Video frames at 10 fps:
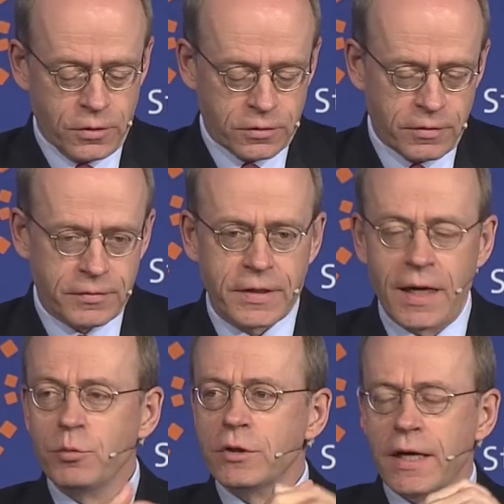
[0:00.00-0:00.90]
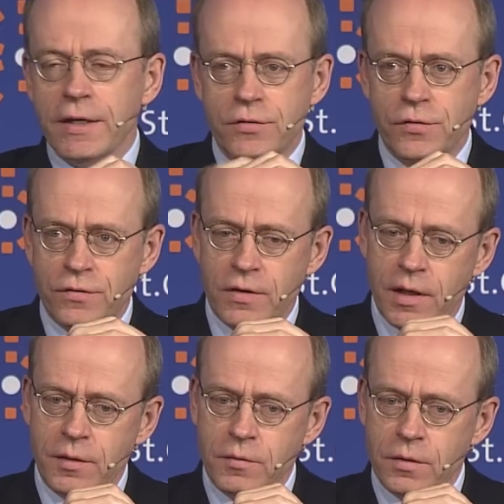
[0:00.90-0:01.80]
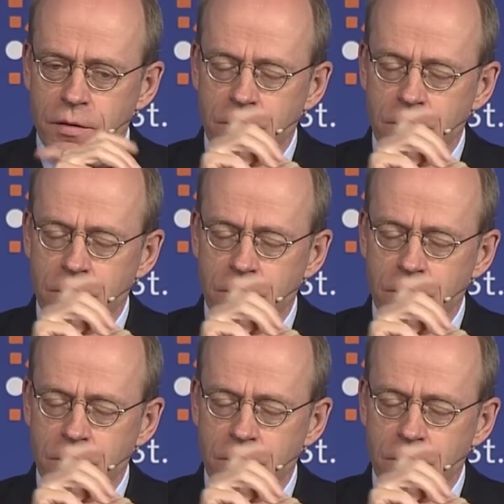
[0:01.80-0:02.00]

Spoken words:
Lord Griffith. I would like to start